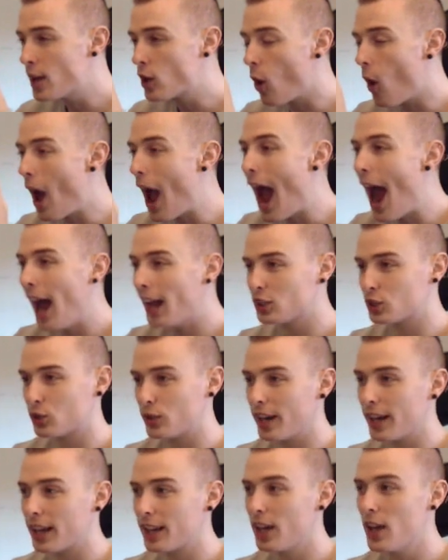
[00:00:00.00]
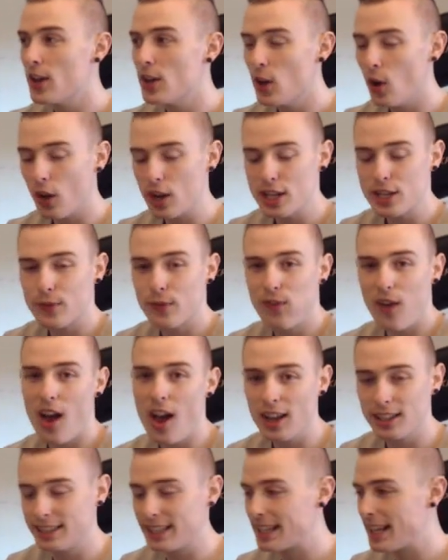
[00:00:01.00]
got a hat trick on his
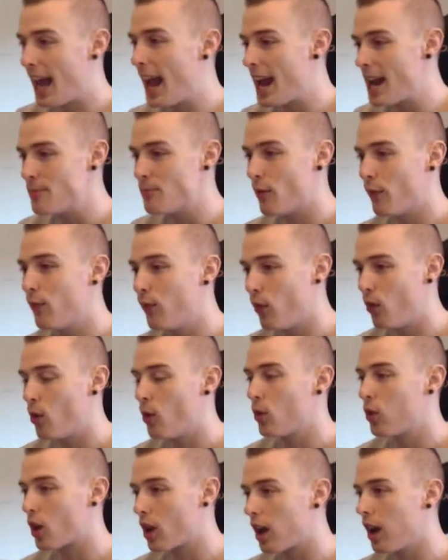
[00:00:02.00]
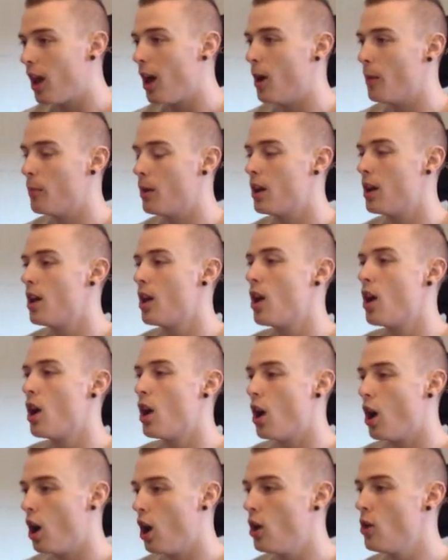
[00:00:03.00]
first game for the club.
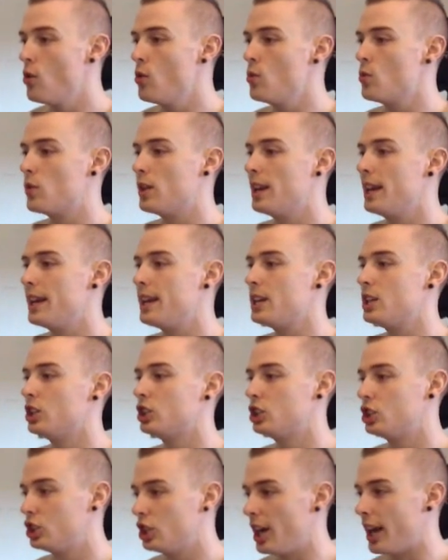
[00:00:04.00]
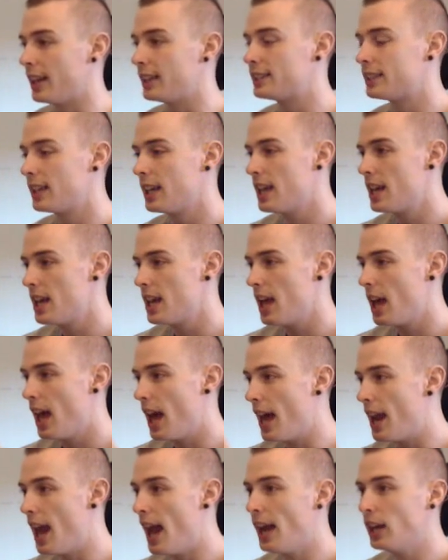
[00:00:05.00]
Holy shit.
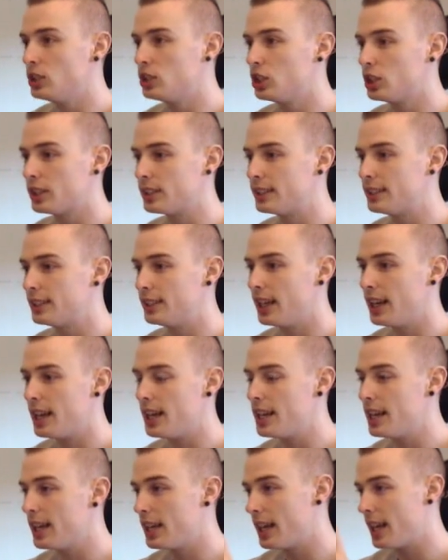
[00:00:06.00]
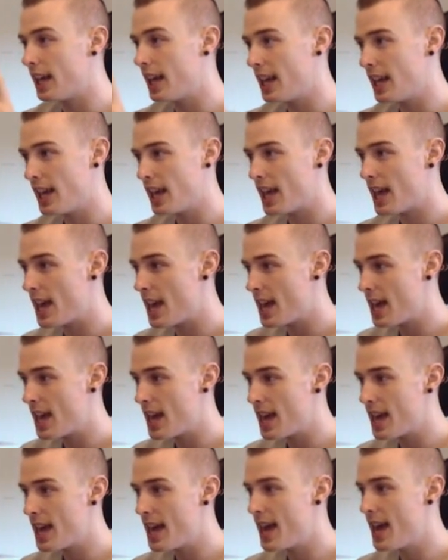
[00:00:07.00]
And as you can see
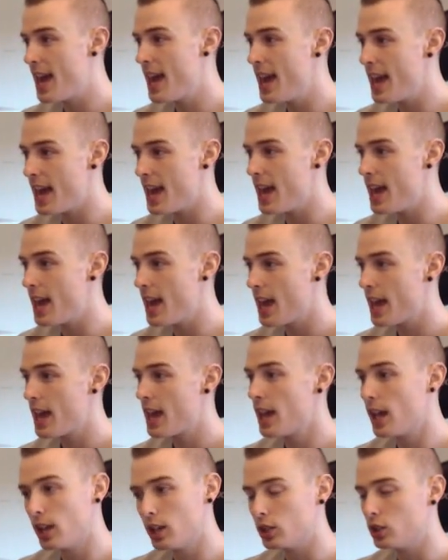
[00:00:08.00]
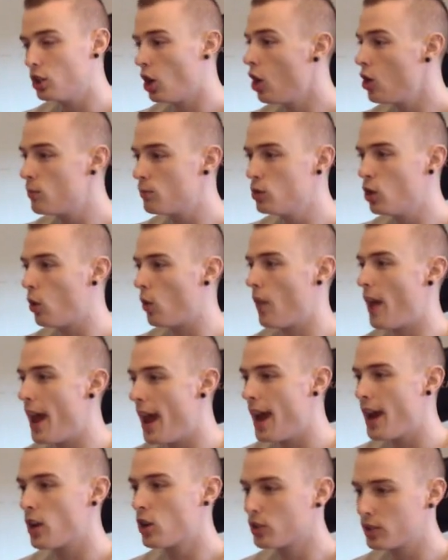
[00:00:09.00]
here, no, not
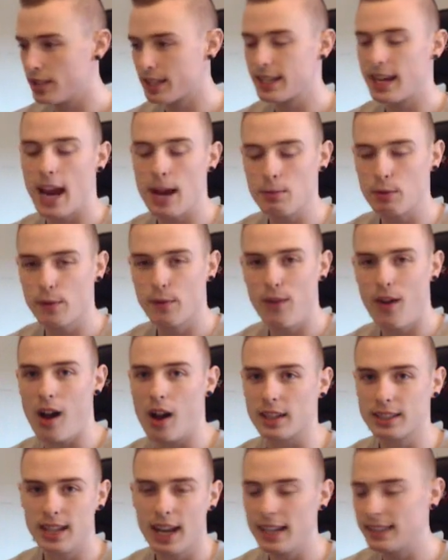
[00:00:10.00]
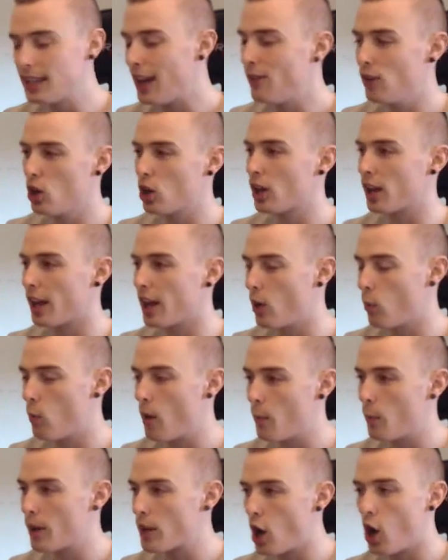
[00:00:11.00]
there, because this game's fucked. Let's have a look at it
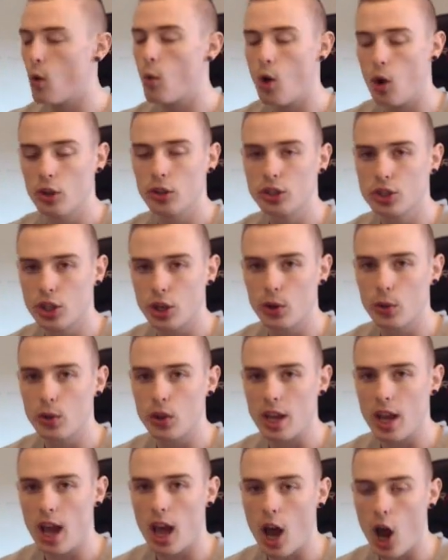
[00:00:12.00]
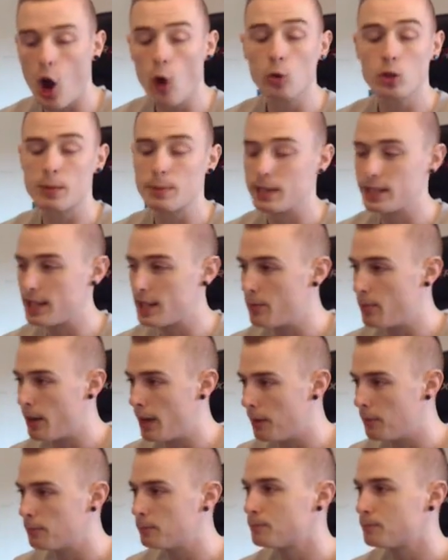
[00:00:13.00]
when we go on to the uh, Ultimate Team bit.